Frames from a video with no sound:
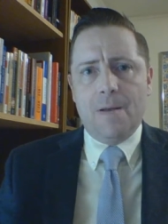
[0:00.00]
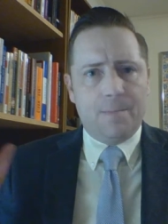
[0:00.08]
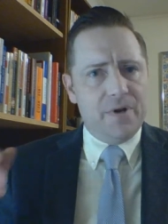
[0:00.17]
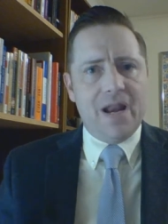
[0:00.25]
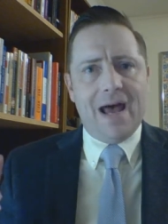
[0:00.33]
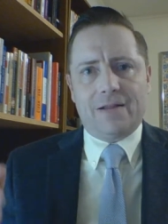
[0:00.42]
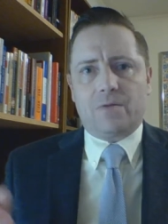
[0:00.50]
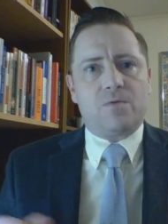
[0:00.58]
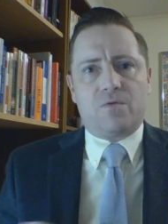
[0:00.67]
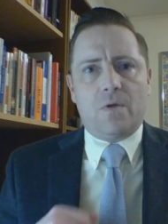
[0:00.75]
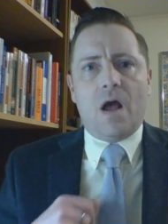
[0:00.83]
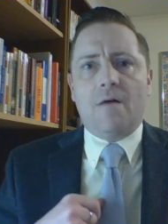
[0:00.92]
but not
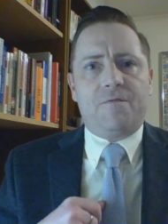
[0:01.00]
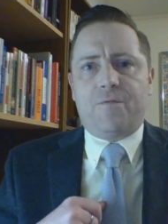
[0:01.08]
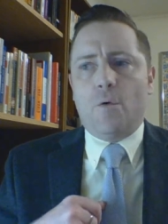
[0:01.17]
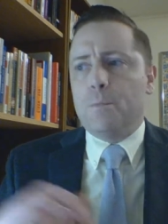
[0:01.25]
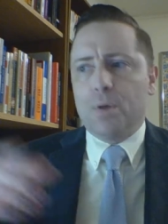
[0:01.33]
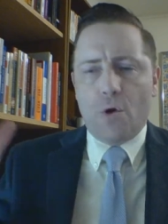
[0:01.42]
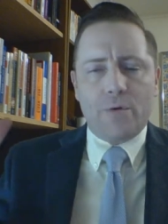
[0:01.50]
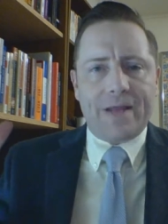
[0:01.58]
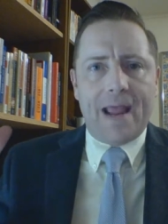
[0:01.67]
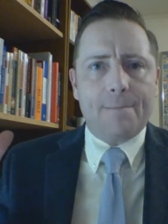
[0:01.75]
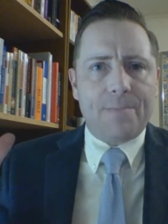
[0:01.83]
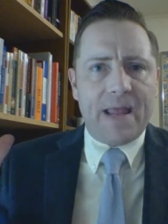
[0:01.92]
a full-blown
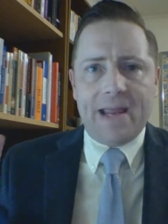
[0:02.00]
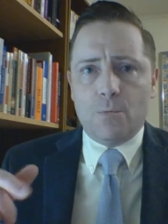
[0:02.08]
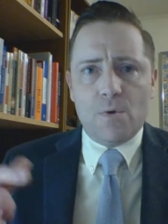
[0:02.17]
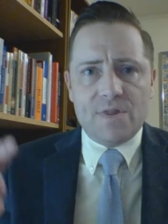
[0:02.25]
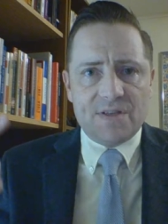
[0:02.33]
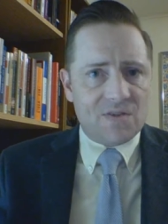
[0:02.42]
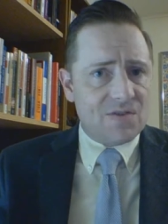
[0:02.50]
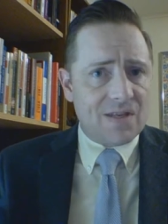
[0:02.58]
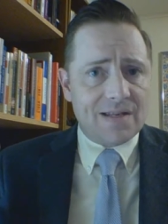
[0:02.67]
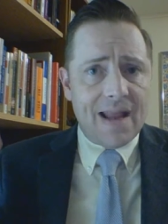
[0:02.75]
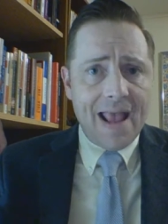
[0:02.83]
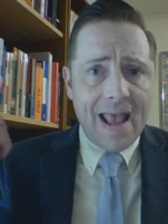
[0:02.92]
campaign where this is
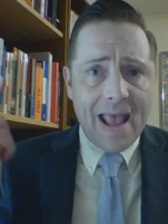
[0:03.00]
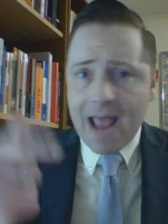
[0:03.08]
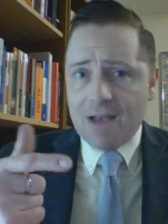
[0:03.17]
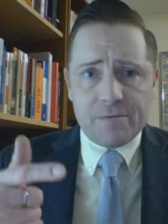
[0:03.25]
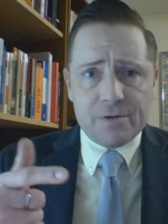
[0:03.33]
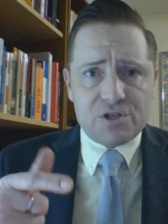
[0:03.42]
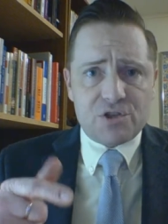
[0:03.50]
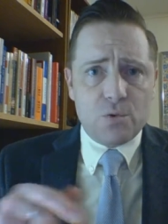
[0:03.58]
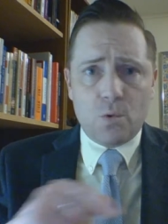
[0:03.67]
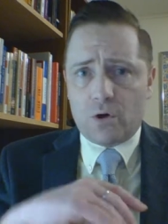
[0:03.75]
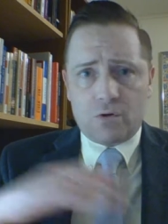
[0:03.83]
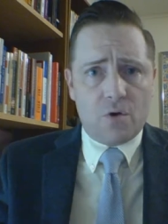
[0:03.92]
in every
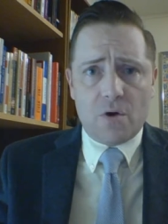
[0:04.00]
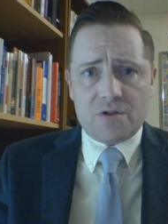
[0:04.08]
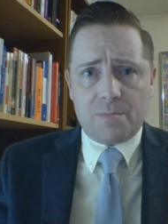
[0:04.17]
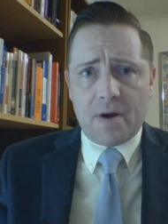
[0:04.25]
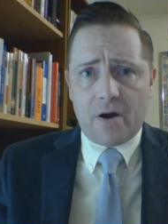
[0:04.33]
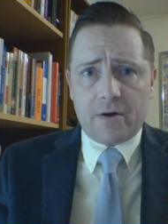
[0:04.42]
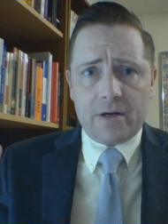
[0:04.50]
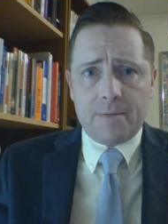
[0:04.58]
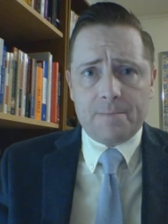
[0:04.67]
store across America.